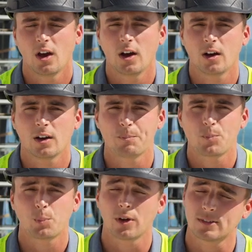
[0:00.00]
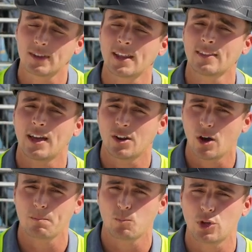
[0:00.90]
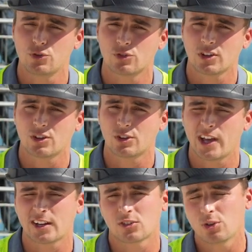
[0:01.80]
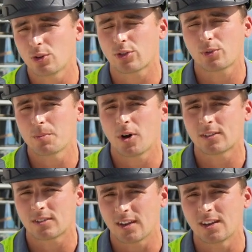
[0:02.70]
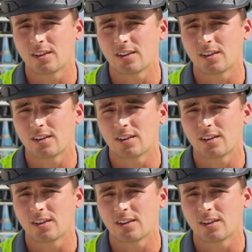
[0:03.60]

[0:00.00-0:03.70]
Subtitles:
But setting that up, we usually collect 2 to 3 months in